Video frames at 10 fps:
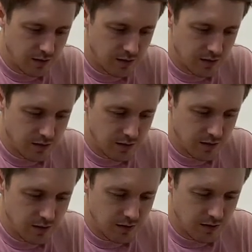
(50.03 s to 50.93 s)

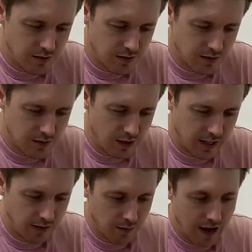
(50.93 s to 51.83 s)
Dude, it's like
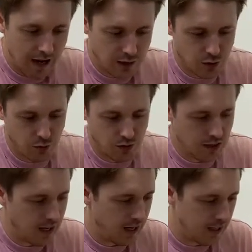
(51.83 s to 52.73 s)
actual clay.
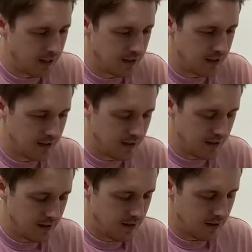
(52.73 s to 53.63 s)

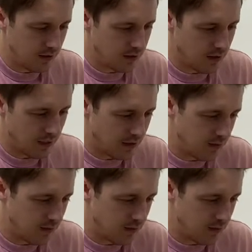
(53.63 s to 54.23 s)
Looks like